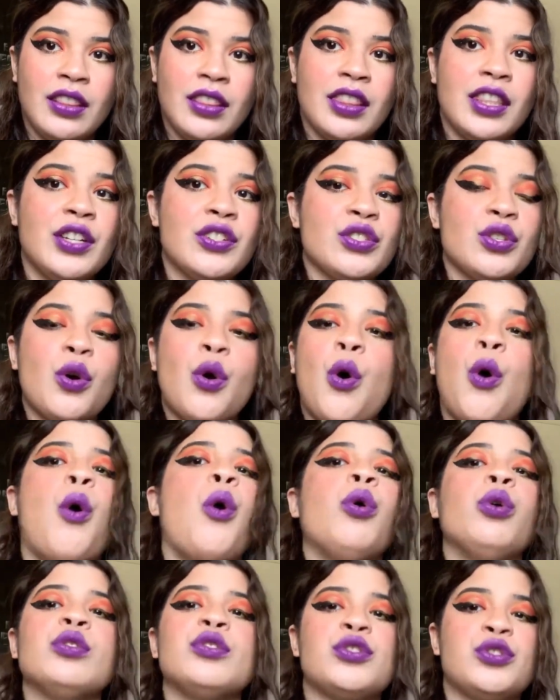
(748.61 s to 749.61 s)
There's a
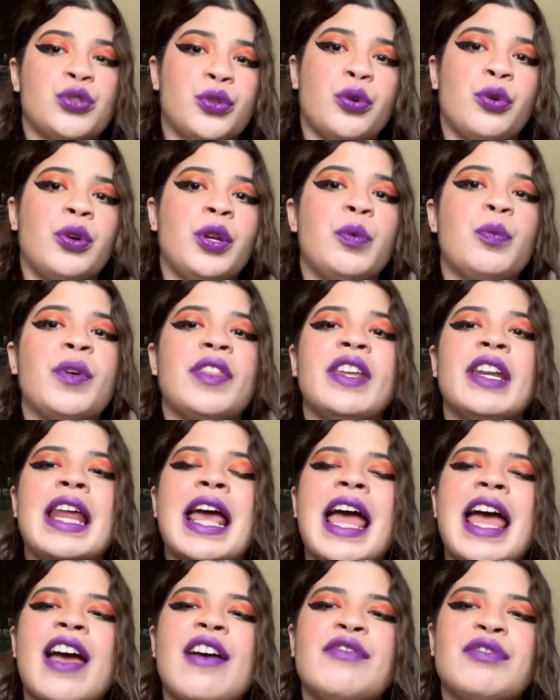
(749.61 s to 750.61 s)
whole story
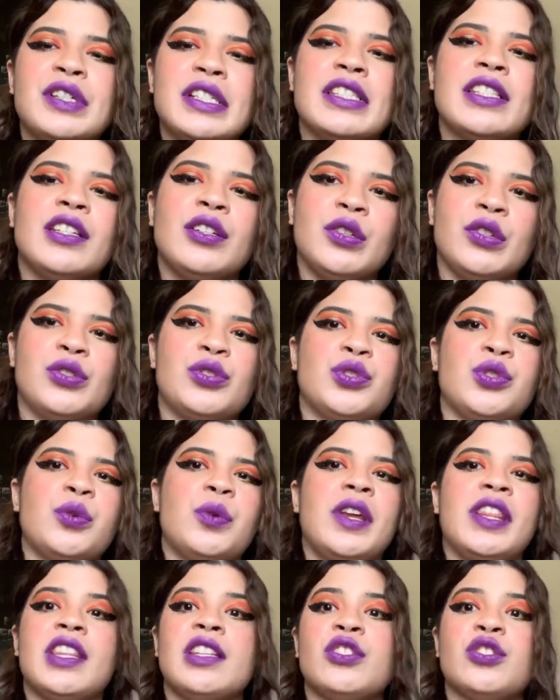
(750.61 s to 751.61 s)
within every single
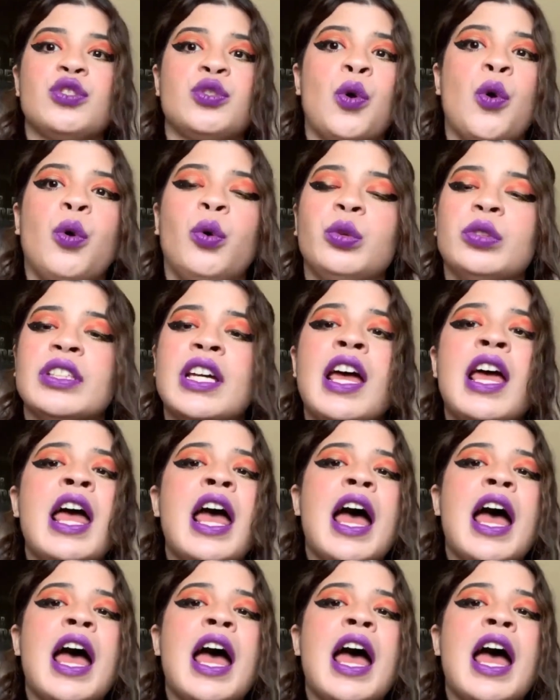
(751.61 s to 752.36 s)
story that's told